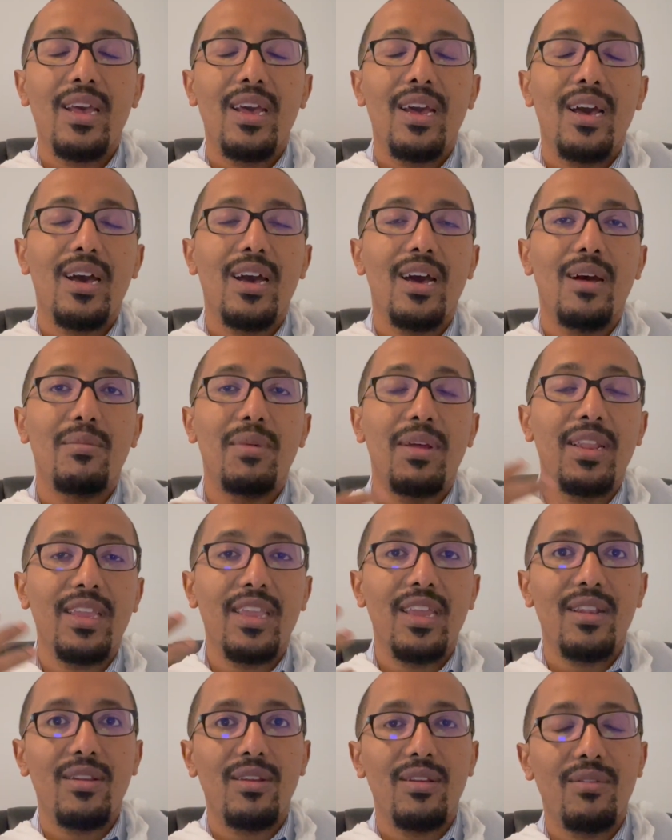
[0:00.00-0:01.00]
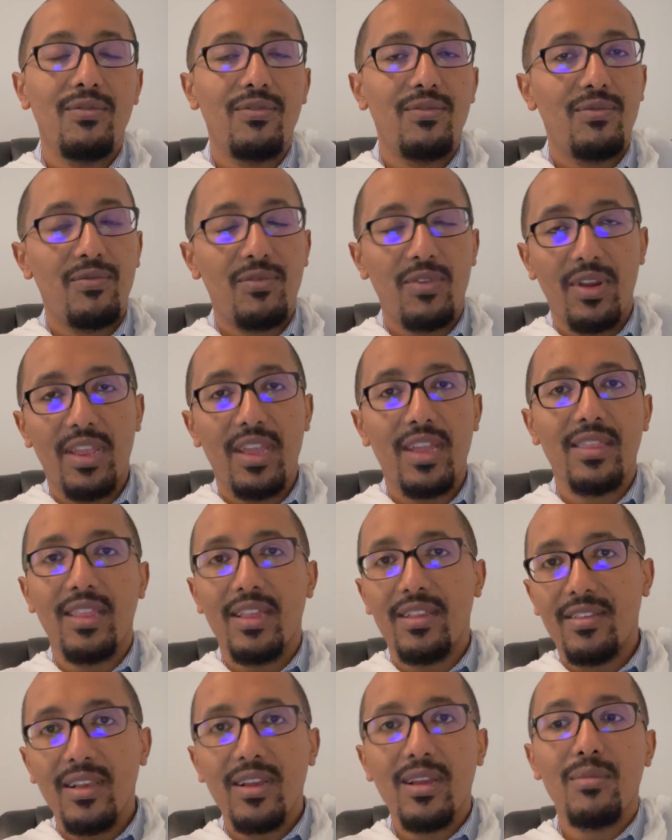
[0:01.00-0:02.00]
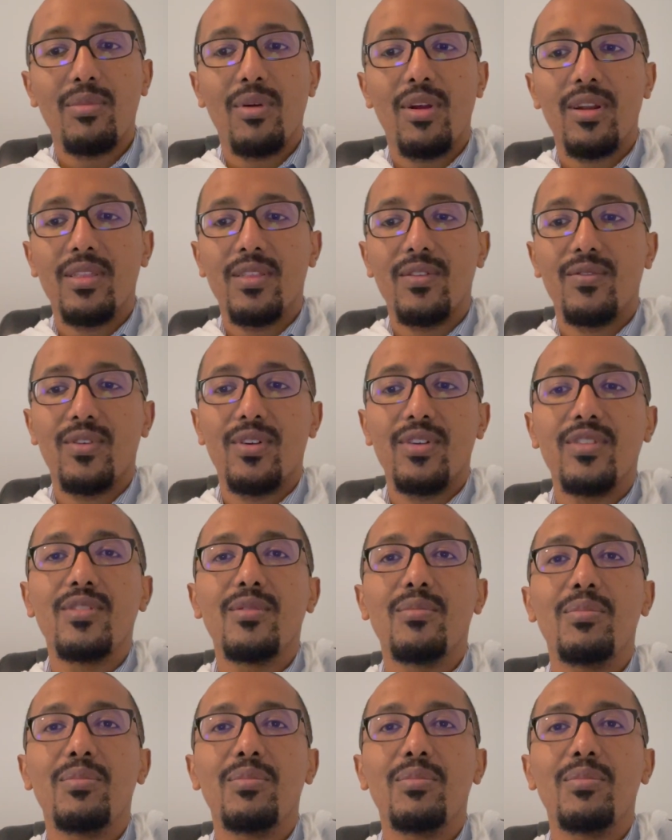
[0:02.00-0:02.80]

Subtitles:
And again, forget that second part of the verse,